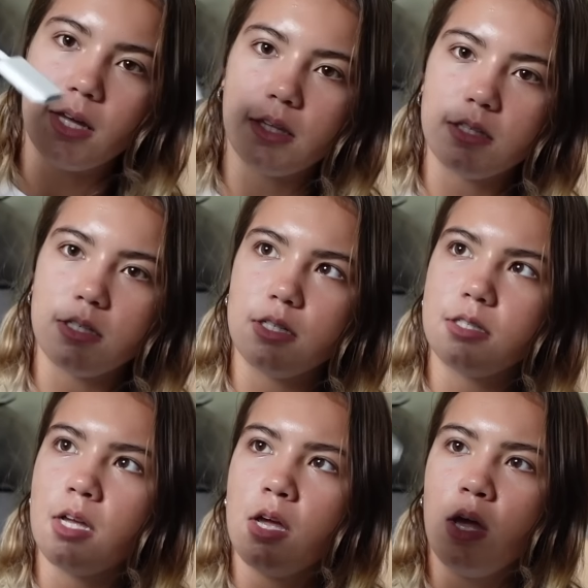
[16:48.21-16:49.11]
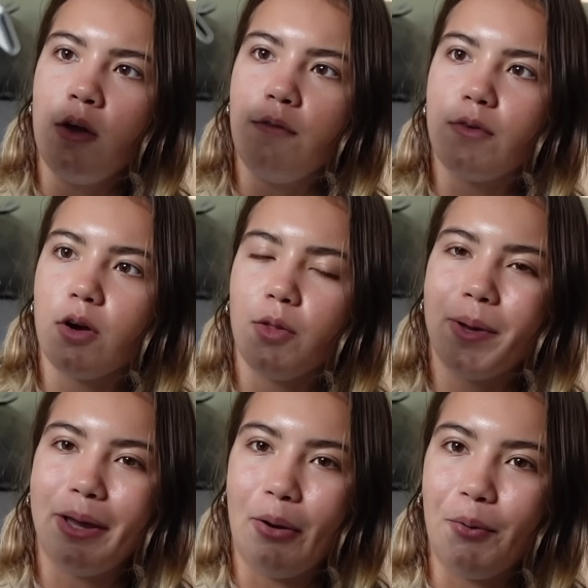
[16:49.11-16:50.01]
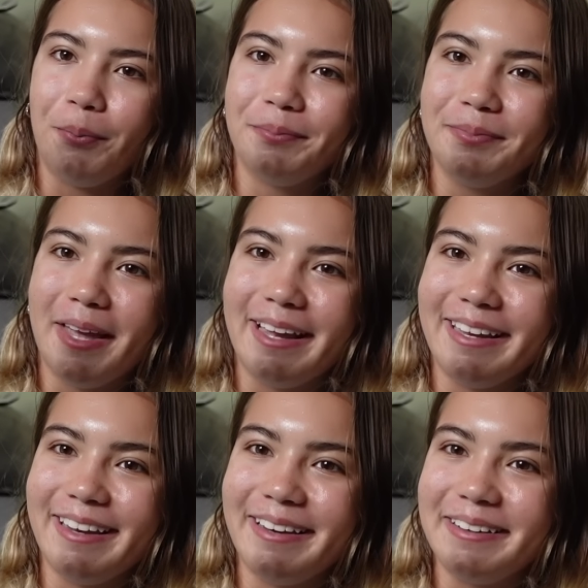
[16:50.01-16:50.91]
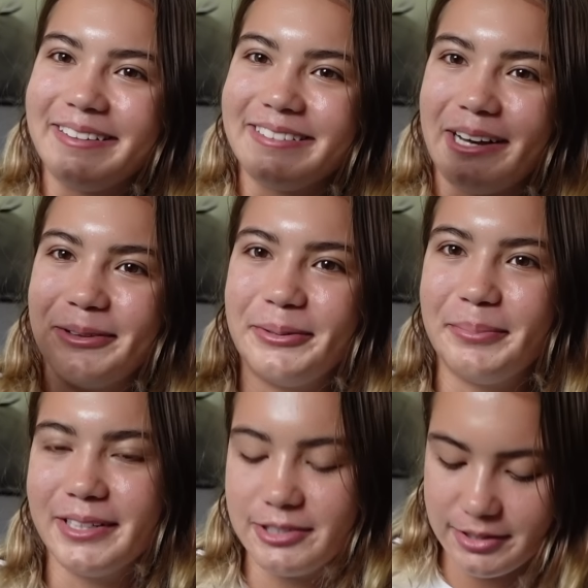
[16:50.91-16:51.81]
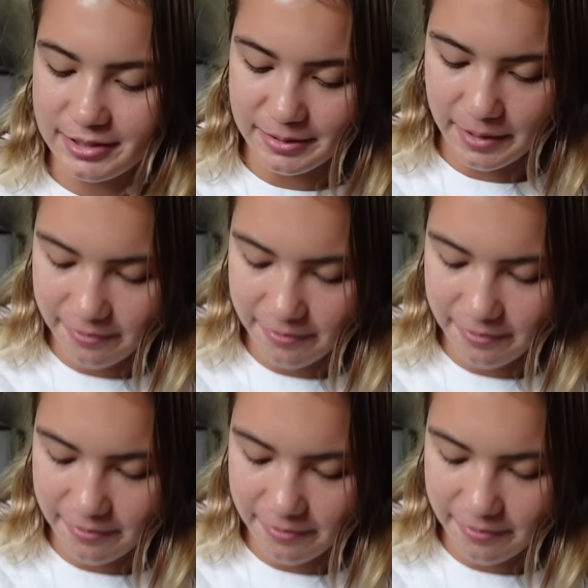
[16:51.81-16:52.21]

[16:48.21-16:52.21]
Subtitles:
This is for on the way home. I can download pictures to my